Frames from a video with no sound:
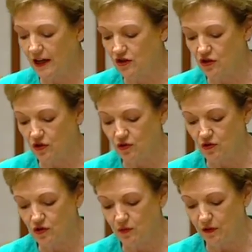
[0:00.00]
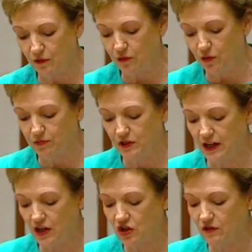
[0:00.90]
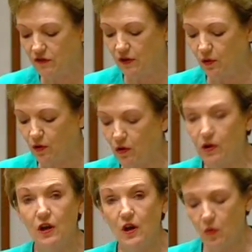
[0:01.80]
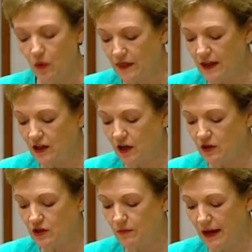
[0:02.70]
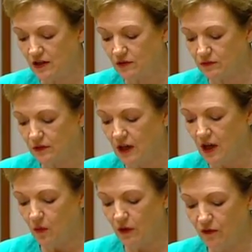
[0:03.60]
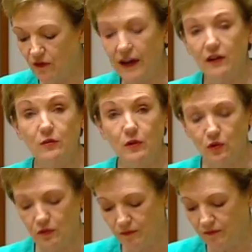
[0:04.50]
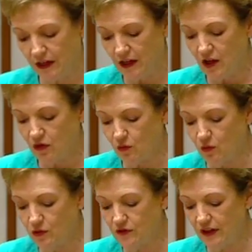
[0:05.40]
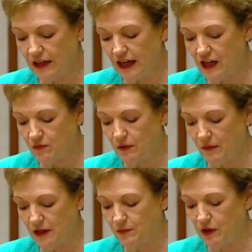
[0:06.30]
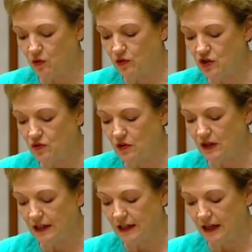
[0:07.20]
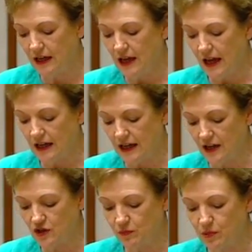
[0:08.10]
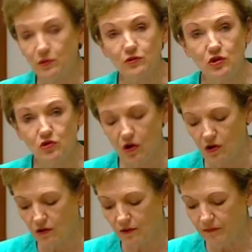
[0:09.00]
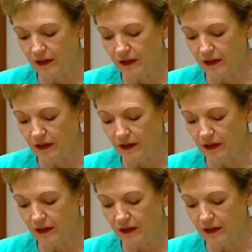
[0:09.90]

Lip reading: our soldiers with the full protection of the law when they go into battle, we fail them all. The rules of engagement must be crystal clear and our support strong.